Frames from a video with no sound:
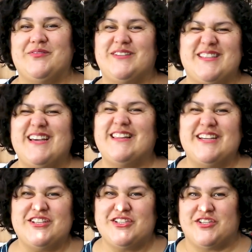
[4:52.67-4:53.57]
Wasn't that
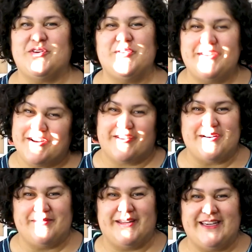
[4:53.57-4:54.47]
like so
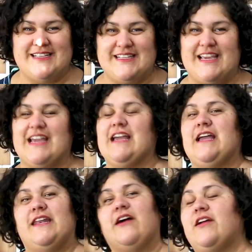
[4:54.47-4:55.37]
incredibly easy?
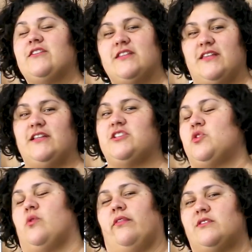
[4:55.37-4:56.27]
Now here's the thing that's cool.